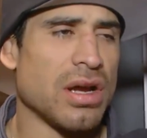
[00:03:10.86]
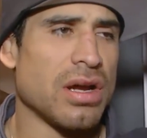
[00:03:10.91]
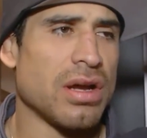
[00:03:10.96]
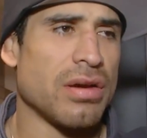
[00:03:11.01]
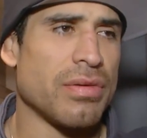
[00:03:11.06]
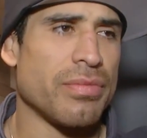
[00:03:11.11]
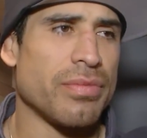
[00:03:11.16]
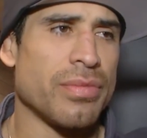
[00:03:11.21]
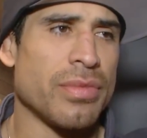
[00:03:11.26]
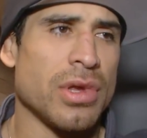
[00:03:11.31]

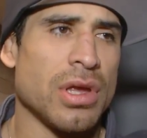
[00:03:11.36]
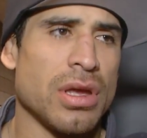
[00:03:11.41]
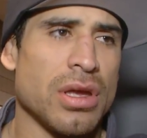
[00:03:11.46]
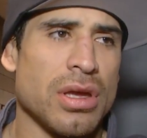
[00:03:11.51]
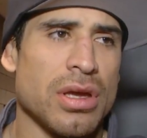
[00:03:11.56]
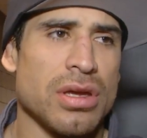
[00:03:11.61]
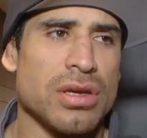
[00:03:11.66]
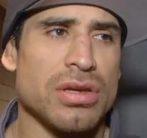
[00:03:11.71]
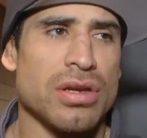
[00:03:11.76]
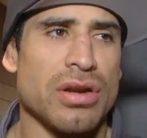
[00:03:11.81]
Um,
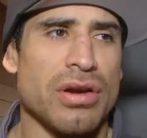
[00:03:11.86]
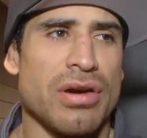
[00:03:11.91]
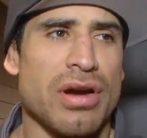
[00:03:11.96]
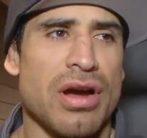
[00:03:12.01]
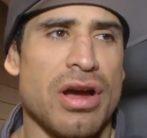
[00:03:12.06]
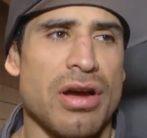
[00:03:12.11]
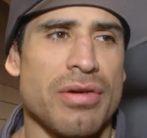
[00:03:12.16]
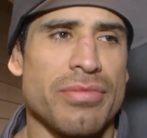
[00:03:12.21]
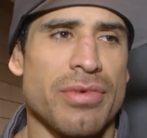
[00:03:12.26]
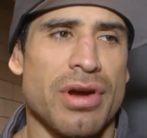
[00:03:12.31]
you know,
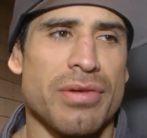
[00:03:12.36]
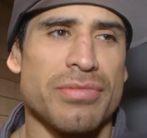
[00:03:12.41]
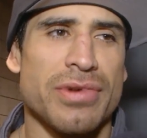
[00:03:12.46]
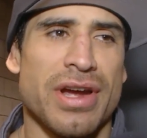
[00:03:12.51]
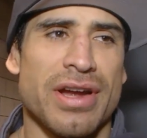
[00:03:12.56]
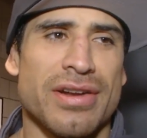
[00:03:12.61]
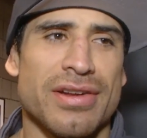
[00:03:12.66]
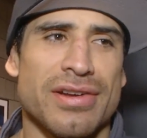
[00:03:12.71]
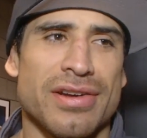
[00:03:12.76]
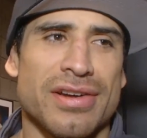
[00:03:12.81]
I'm I'm
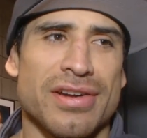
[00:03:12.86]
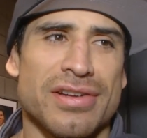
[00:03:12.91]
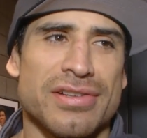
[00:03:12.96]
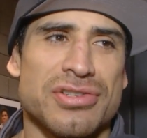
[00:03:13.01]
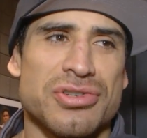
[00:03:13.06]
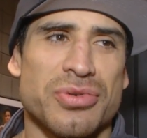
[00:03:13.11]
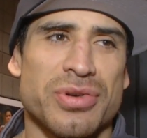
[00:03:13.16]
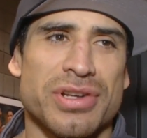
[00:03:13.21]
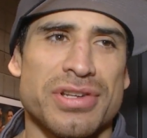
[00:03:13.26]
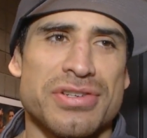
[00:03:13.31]
not a, a
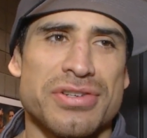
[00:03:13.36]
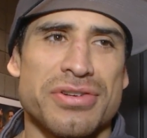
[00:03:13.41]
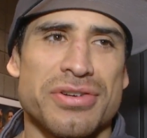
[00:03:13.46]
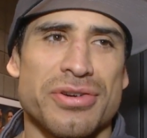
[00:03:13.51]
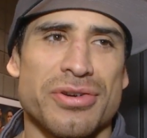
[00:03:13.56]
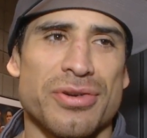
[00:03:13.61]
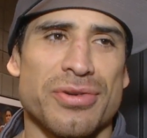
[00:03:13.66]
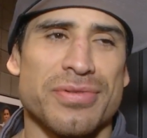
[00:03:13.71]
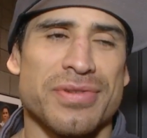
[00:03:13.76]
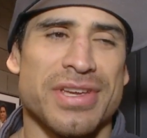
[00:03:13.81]
22
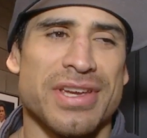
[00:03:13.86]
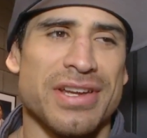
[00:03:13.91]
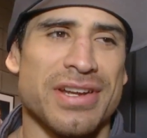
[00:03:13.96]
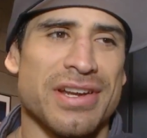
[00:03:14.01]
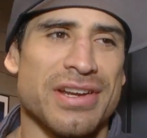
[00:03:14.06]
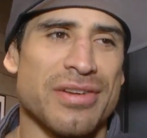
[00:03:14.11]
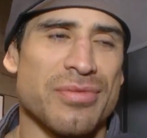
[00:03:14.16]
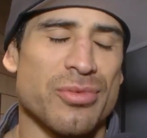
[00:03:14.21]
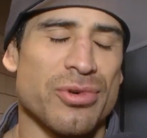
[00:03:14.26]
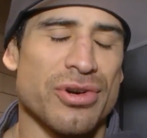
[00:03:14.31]
year old kid
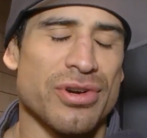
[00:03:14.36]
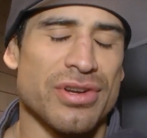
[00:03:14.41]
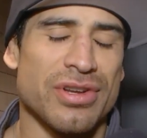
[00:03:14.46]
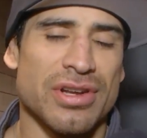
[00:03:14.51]
anymore.